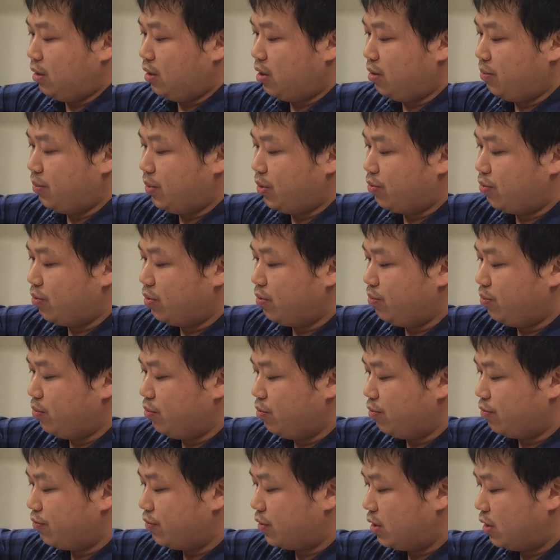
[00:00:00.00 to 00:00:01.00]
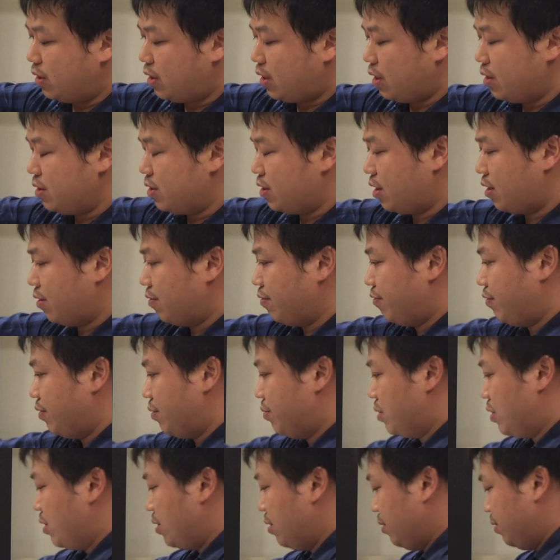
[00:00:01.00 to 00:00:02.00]
Let me remove the line scan
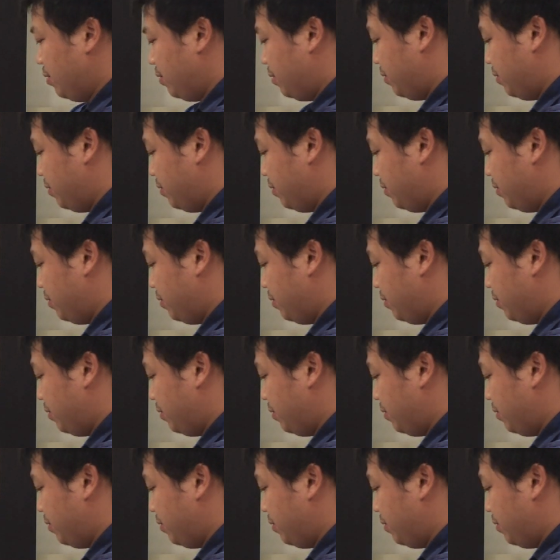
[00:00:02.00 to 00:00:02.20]
filter.